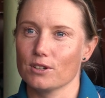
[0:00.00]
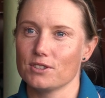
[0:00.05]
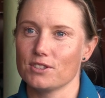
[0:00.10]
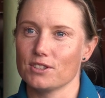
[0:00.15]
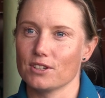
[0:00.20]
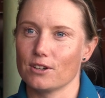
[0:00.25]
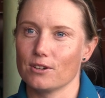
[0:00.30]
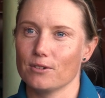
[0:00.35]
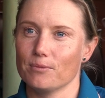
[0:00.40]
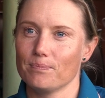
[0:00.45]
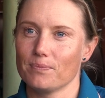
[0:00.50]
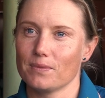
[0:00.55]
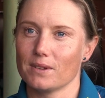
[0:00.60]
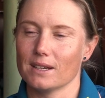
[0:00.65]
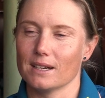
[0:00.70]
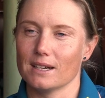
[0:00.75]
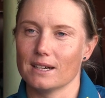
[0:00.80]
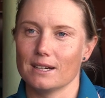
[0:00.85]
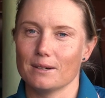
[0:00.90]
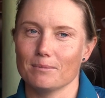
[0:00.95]
So
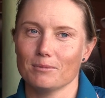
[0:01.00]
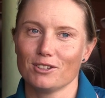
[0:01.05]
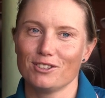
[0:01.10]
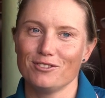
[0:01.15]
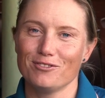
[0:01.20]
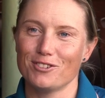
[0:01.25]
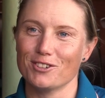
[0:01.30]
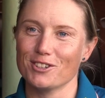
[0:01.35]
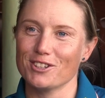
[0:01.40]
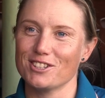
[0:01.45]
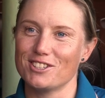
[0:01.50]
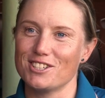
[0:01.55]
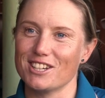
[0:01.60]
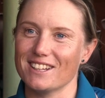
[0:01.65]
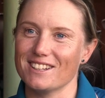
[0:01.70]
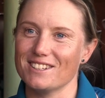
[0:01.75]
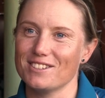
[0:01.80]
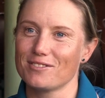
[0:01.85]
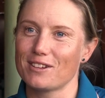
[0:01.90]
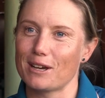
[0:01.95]
I'm looking forward to the
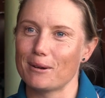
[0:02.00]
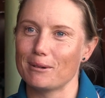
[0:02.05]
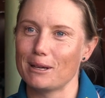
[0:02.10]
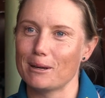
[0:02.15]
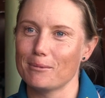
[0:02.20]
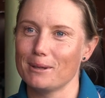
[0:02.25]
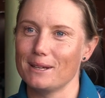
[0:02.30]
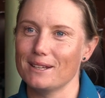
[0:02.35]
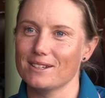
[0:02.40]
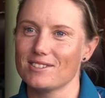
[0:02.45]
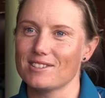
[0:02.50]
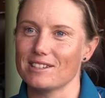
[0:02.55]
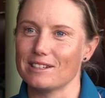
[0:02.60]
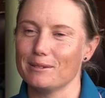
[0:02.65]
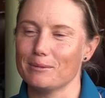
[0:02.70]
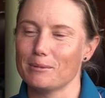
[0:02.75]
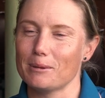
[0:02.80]
challenge of coming up against them.